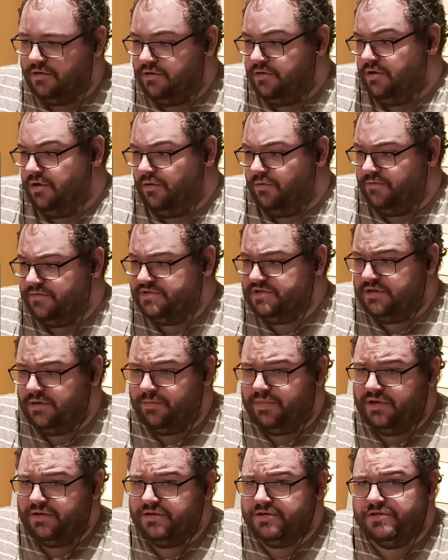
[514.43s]
Obviously
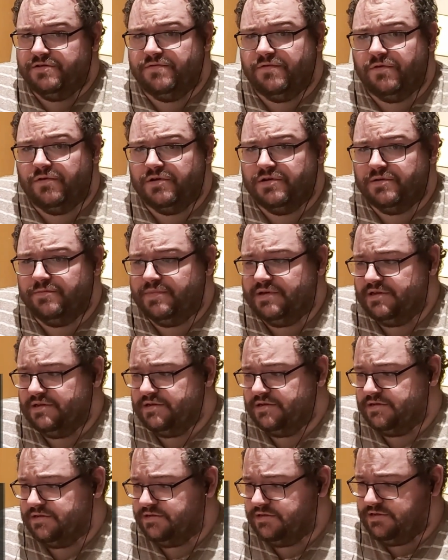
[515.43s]
the building's falling to
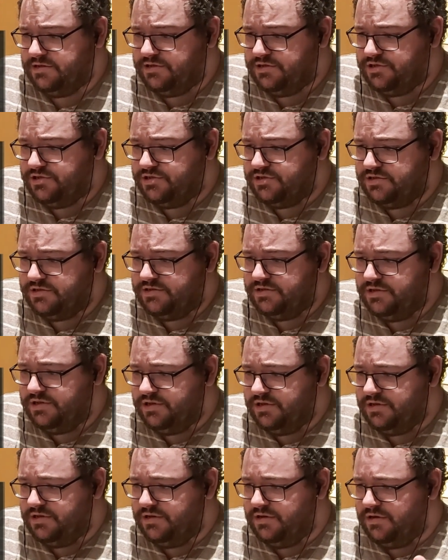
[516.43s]
pieces, and you
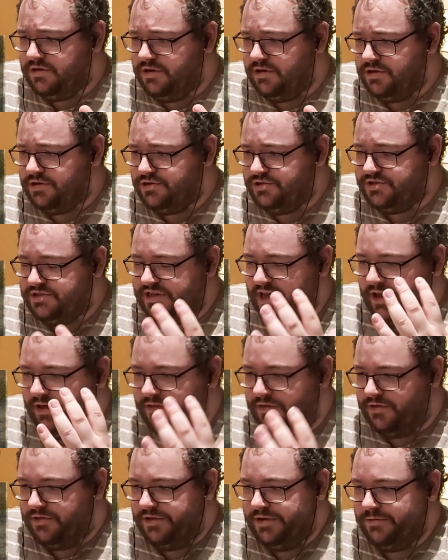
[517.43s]
could just tell
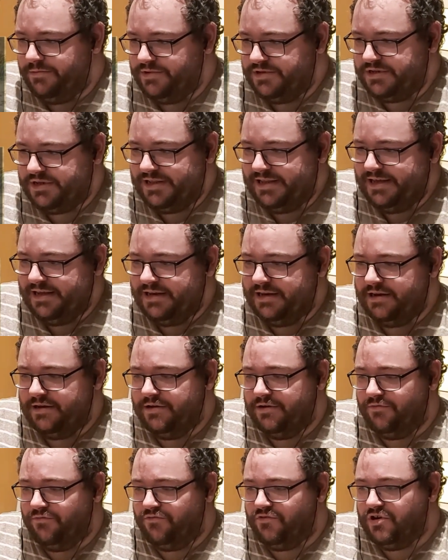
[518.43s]
that it was cleared
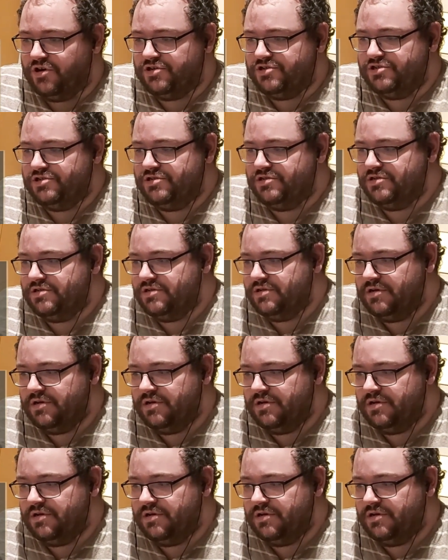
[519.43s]
in a rush.